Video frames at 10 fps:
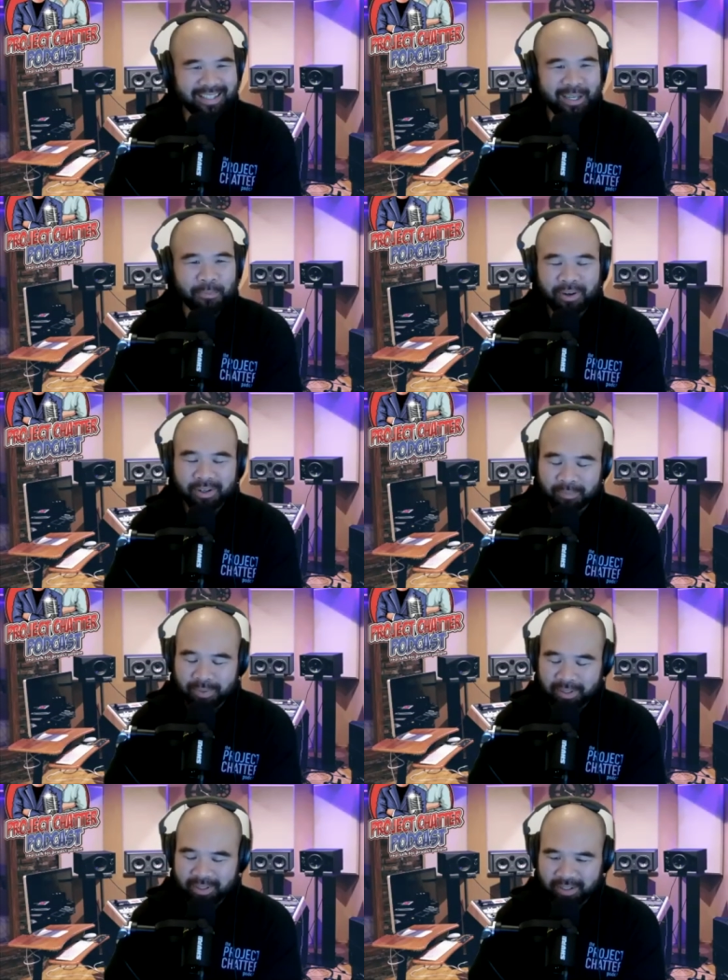Americo
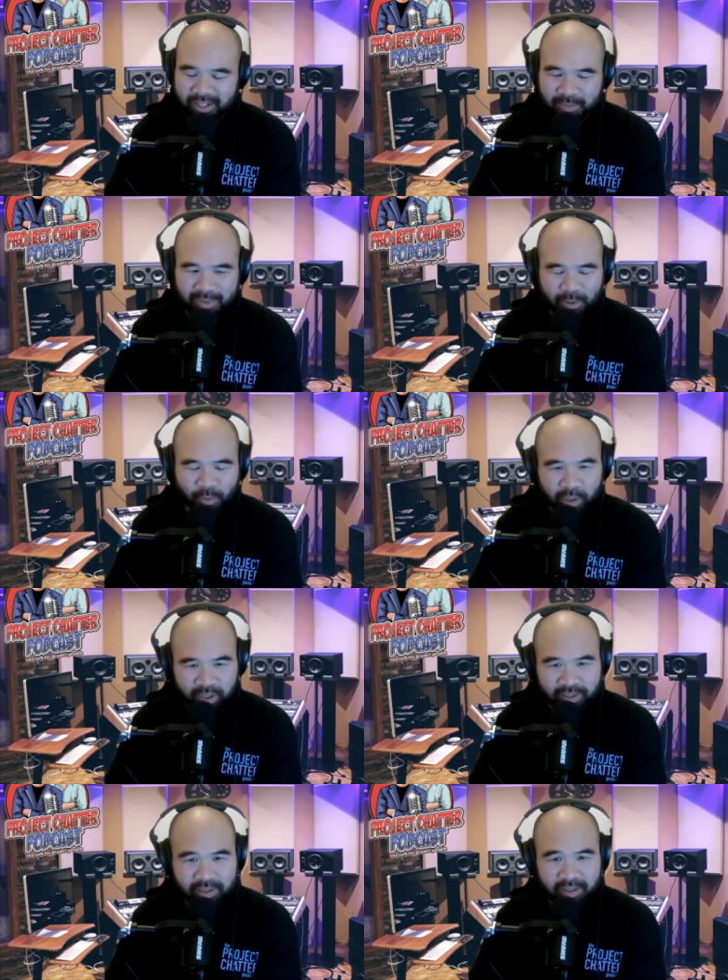Pinto, in my
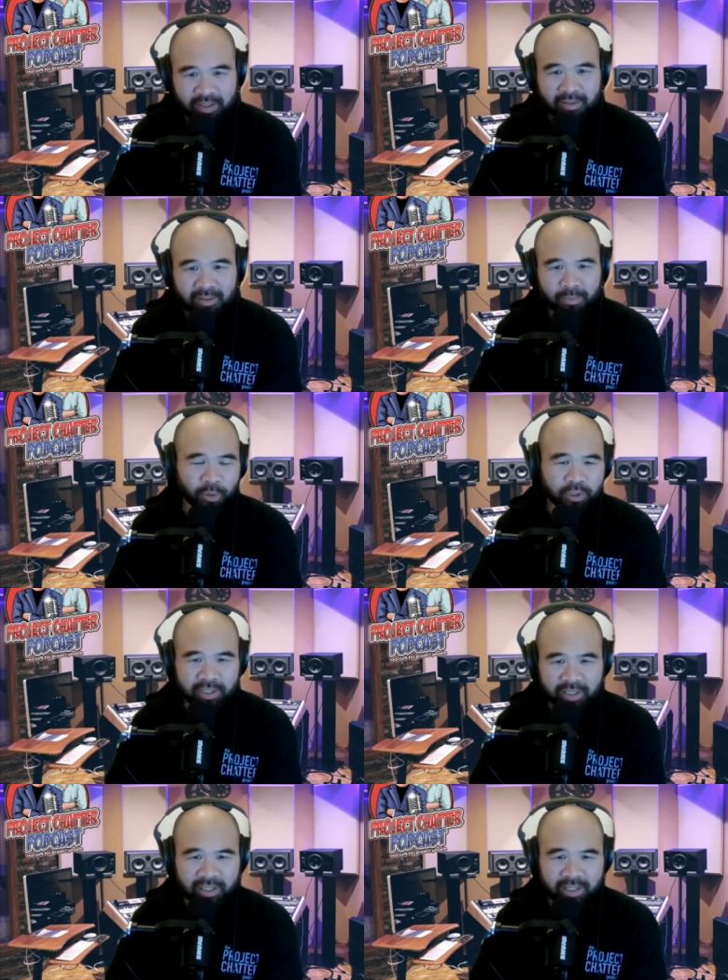worst
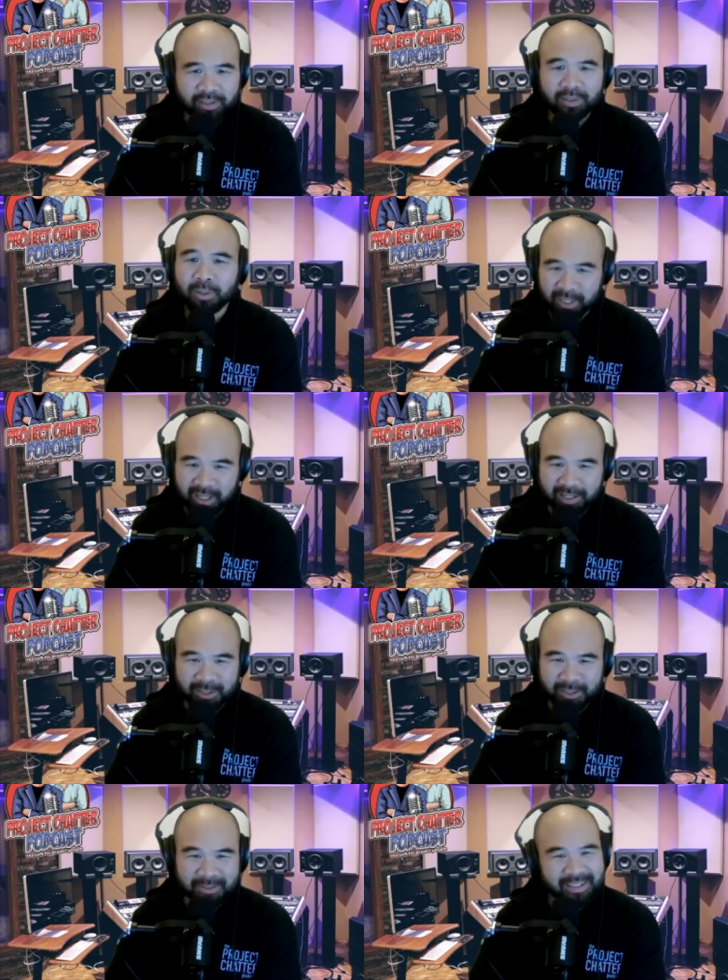Portuguese,
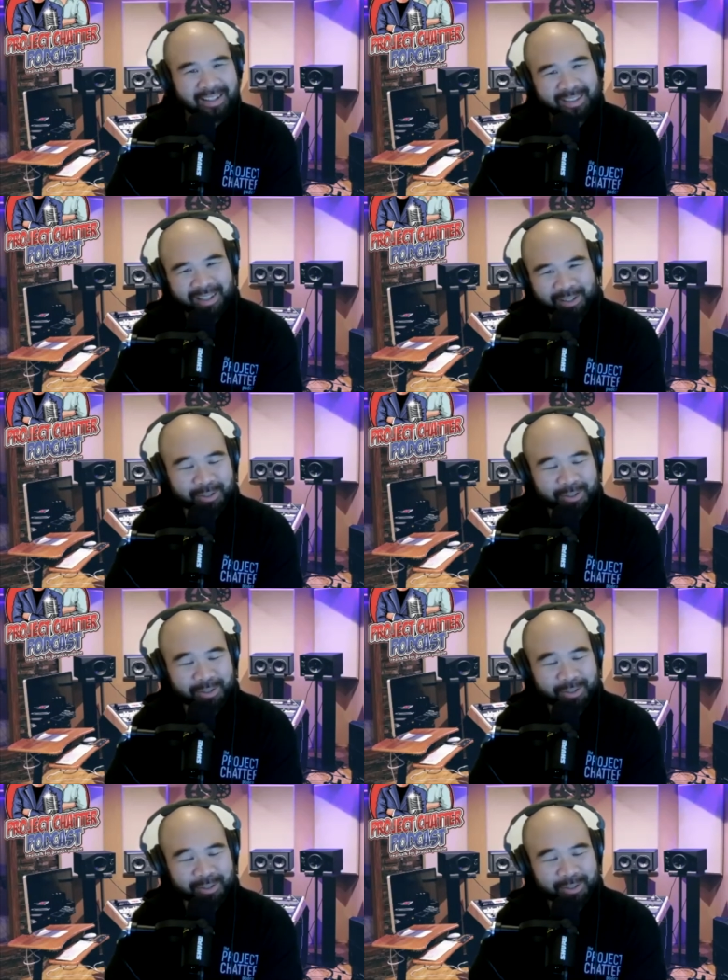obrigado. Thank you